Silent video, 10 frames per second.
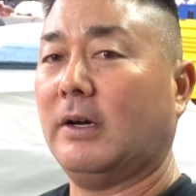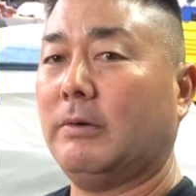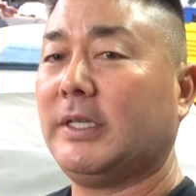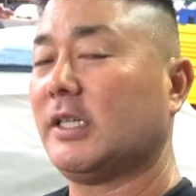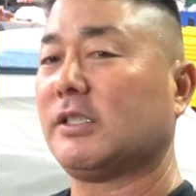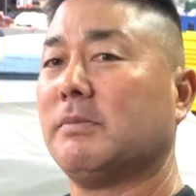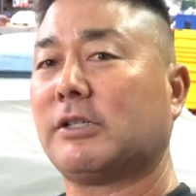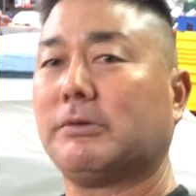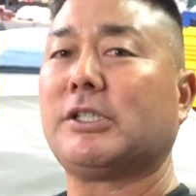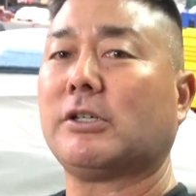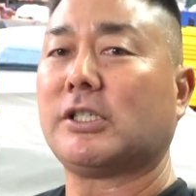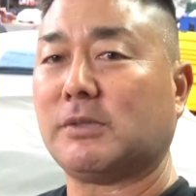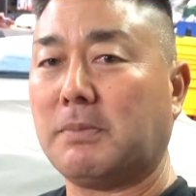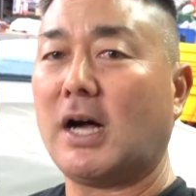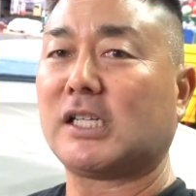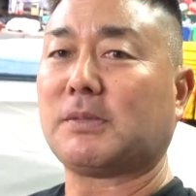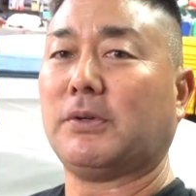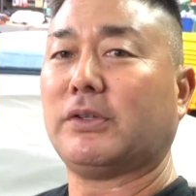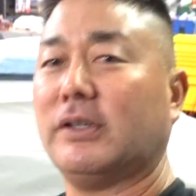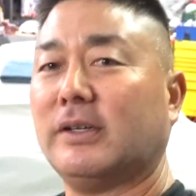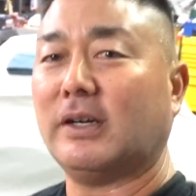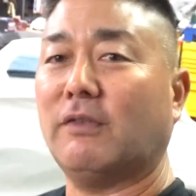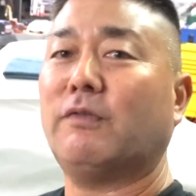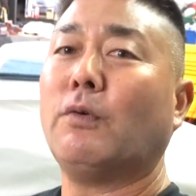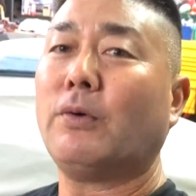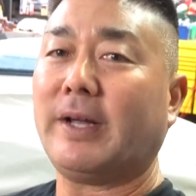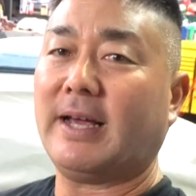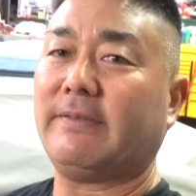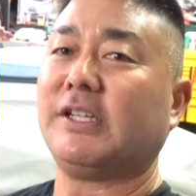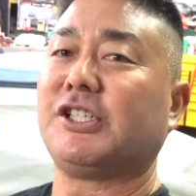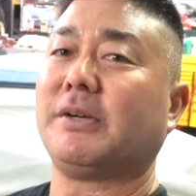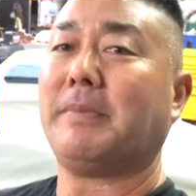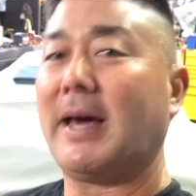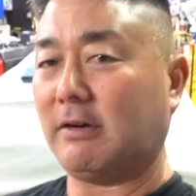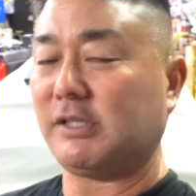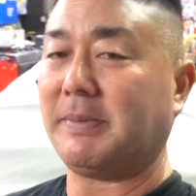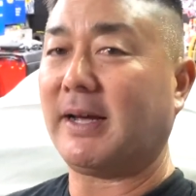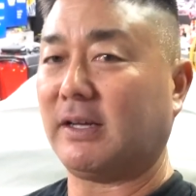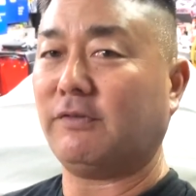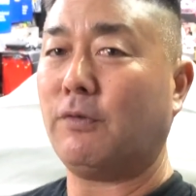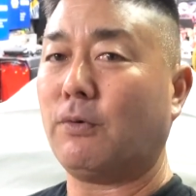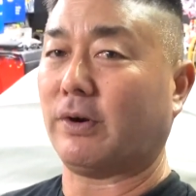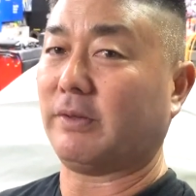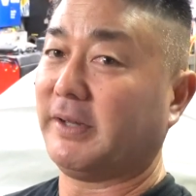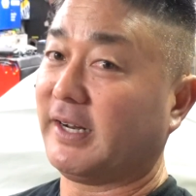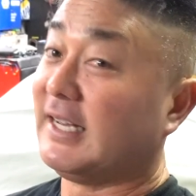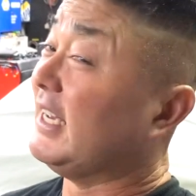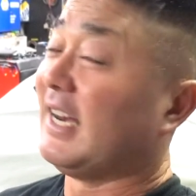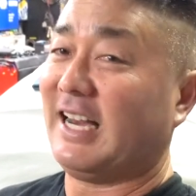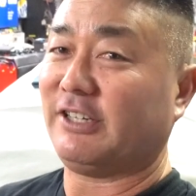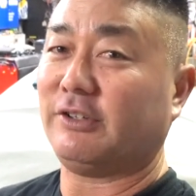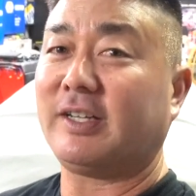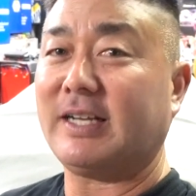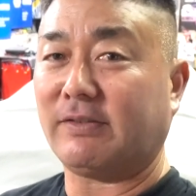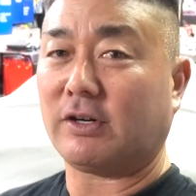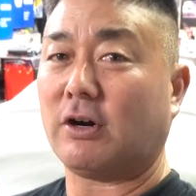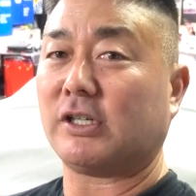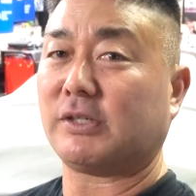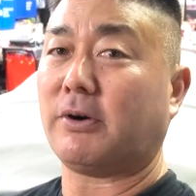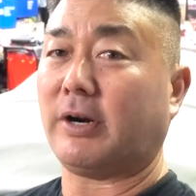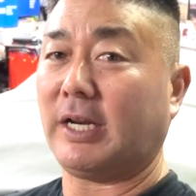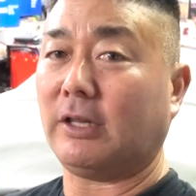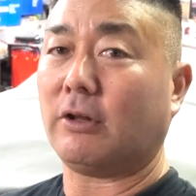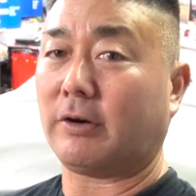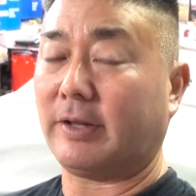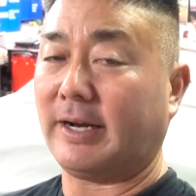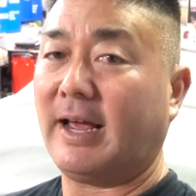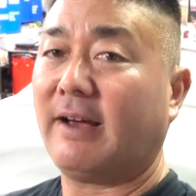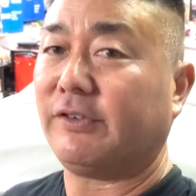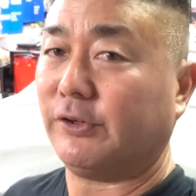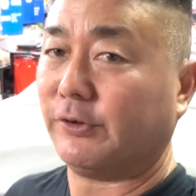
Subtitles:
we did as much research as possible to avoid having to ship batteries back and forth, but I don't like to have the cars apart any longer than I have